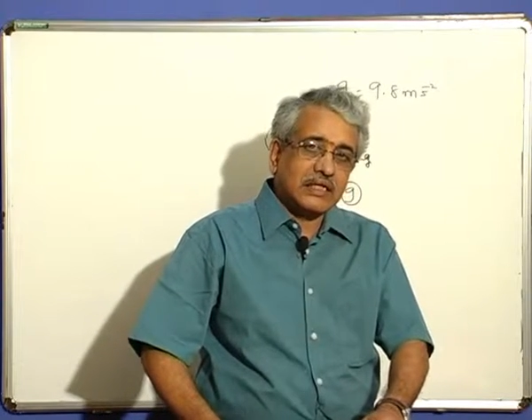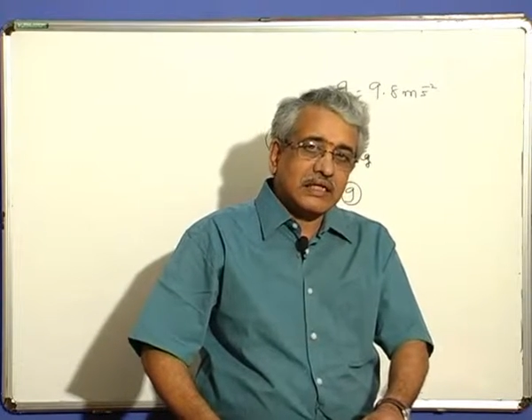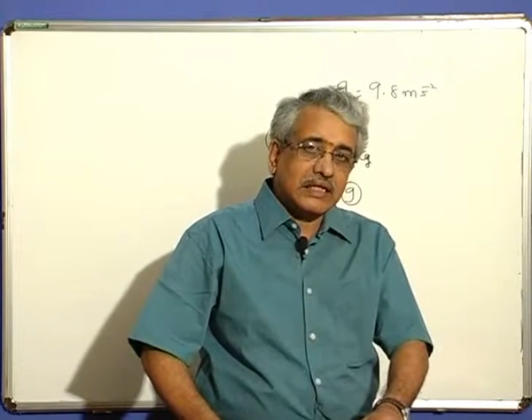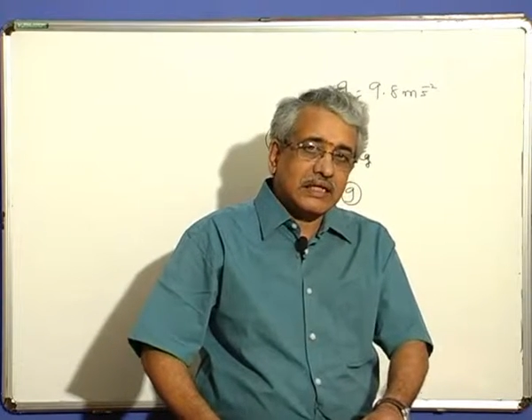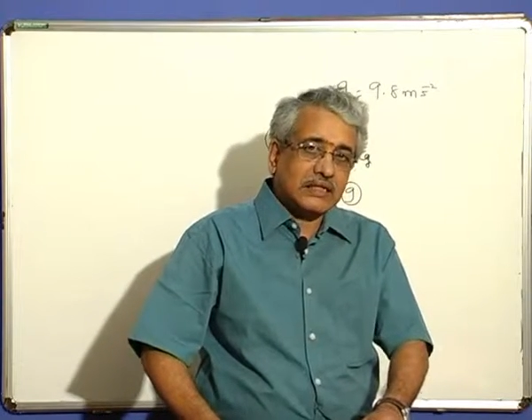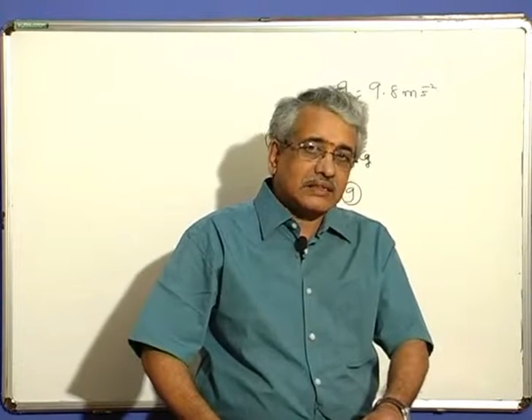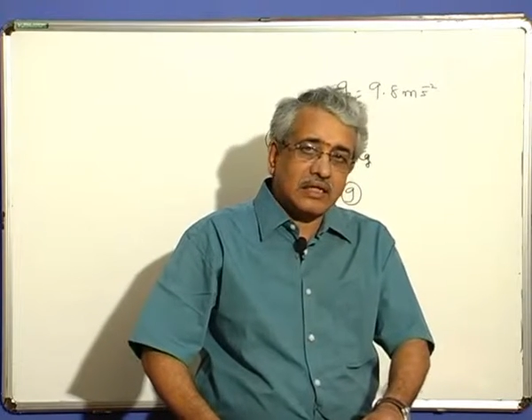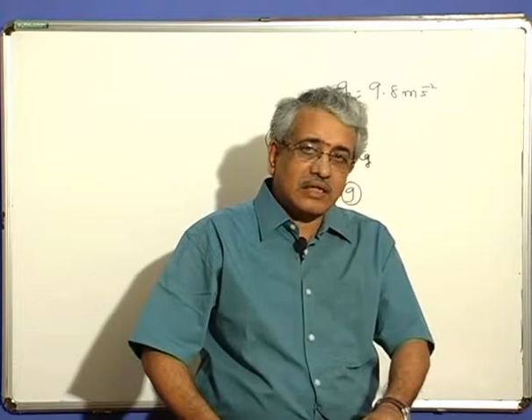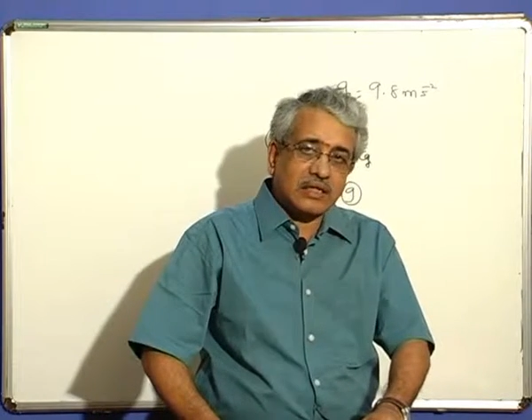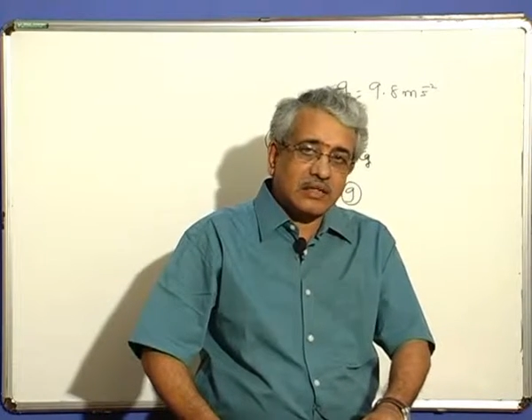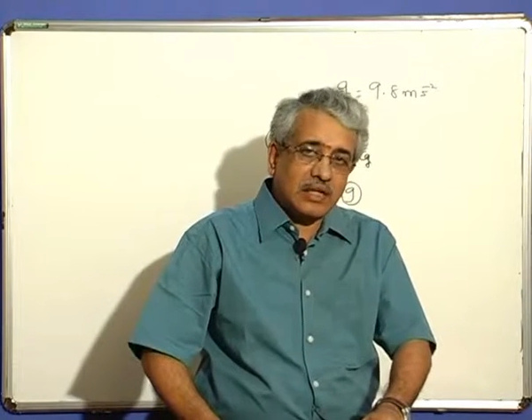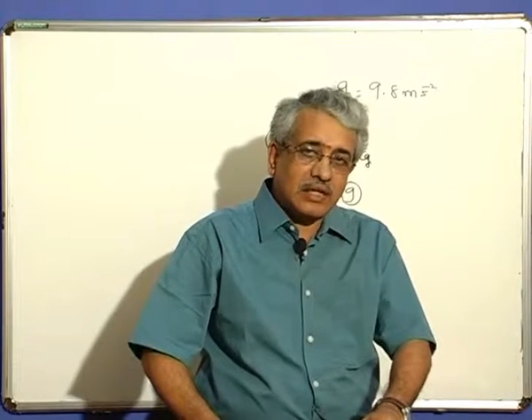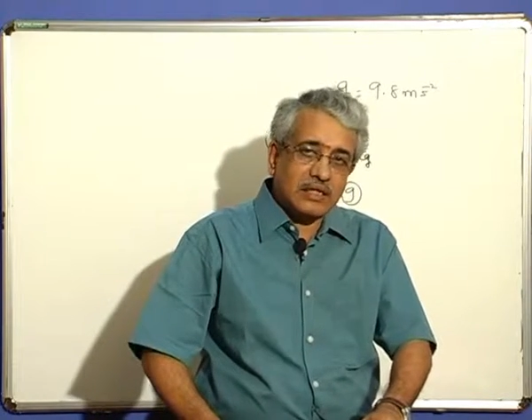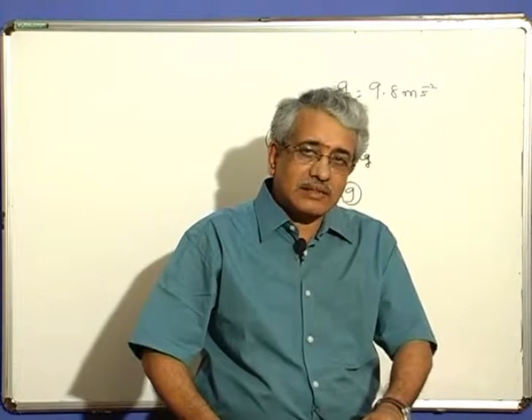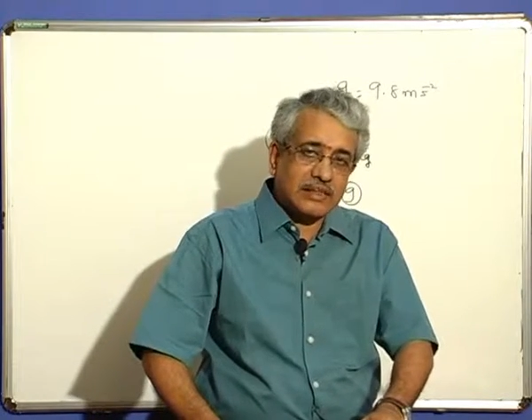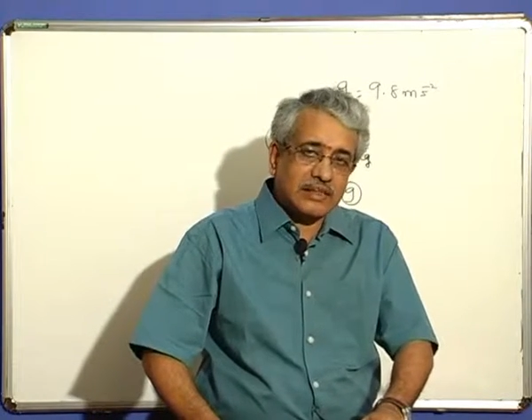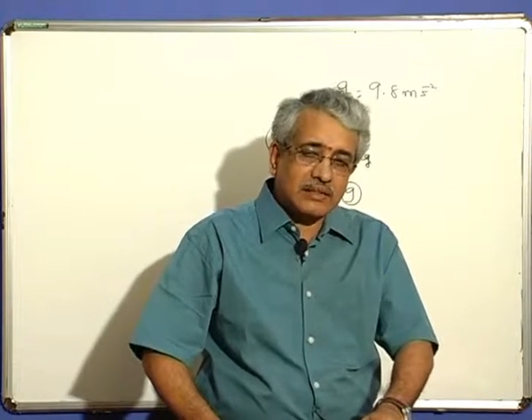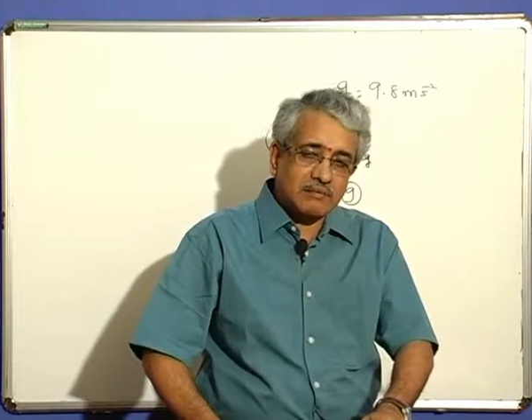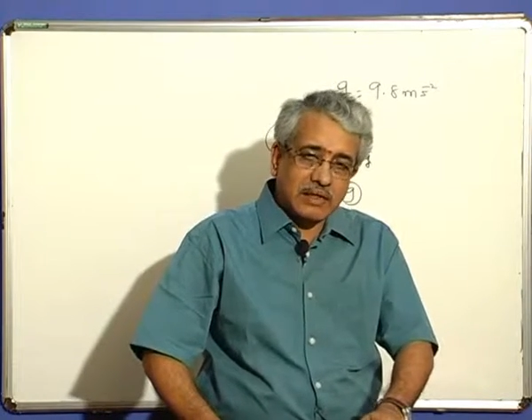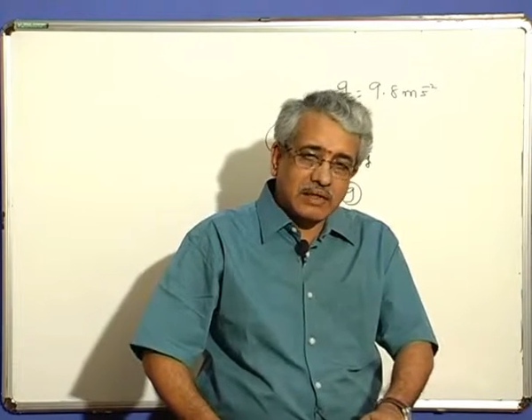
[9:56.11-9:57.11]
It is not
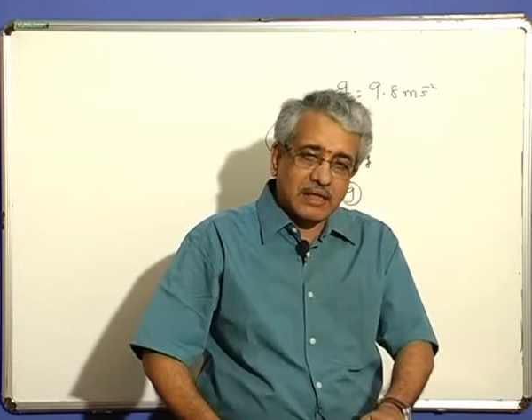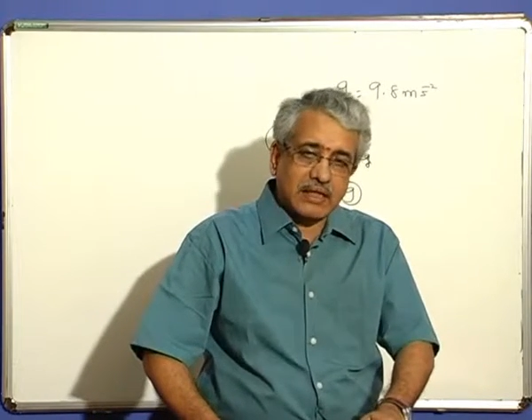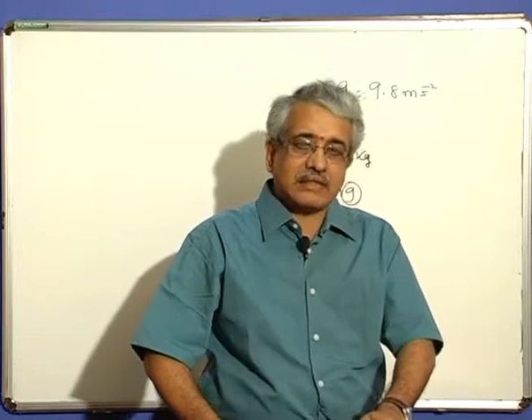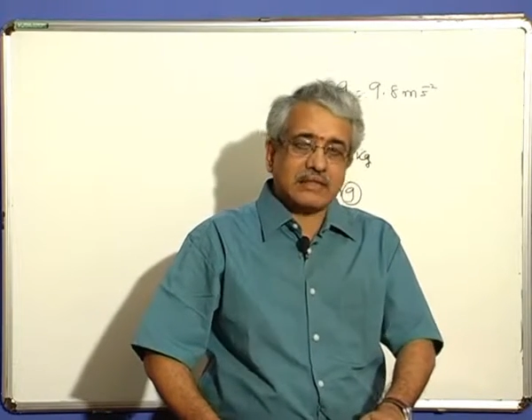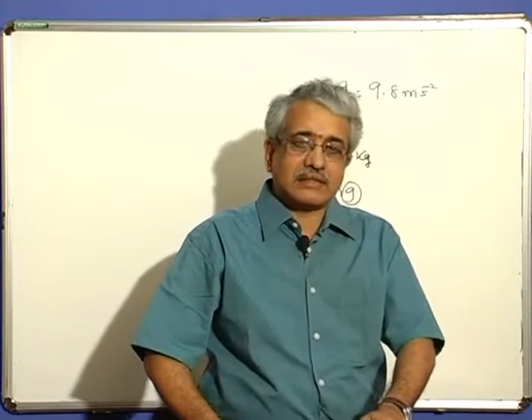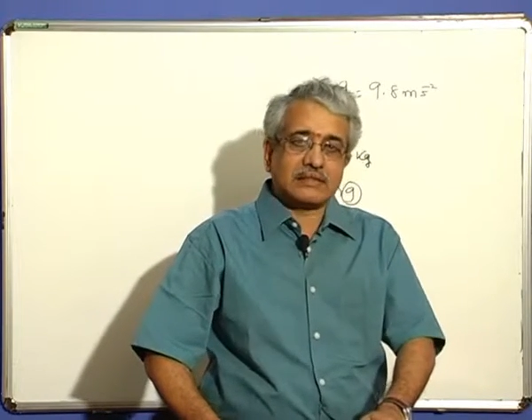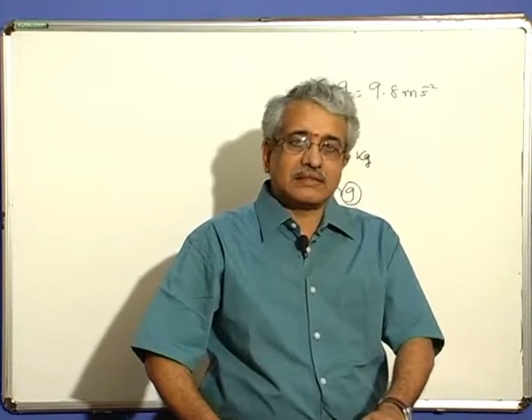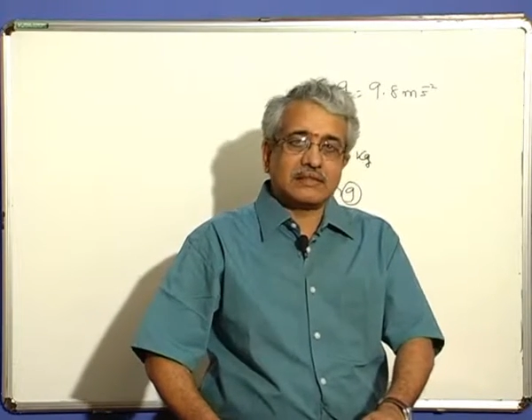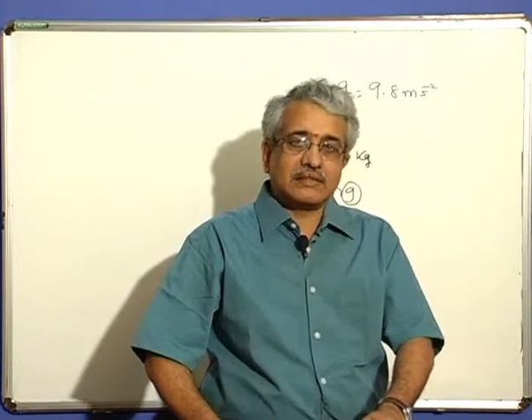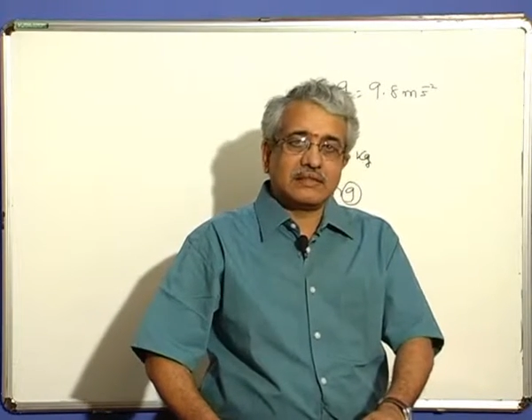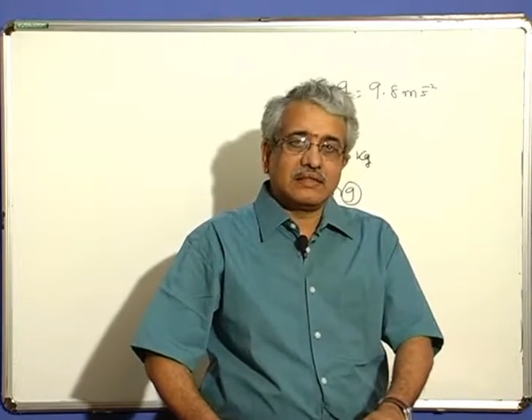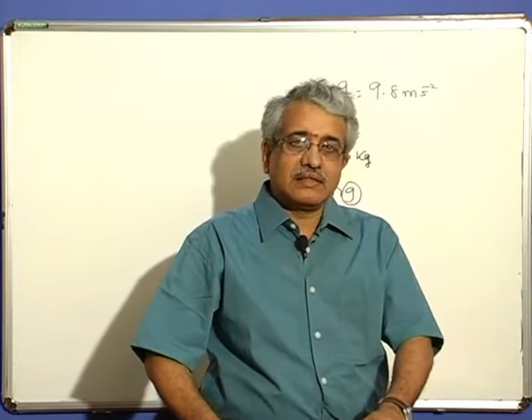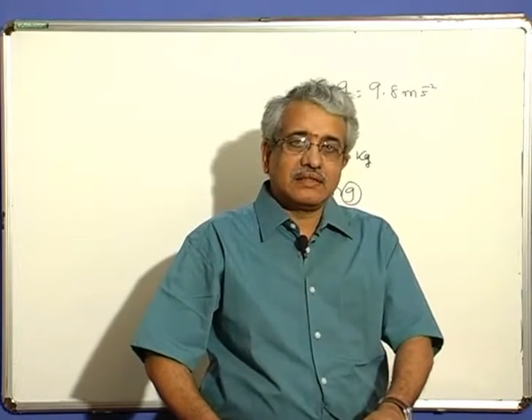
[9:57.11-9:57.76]
constant because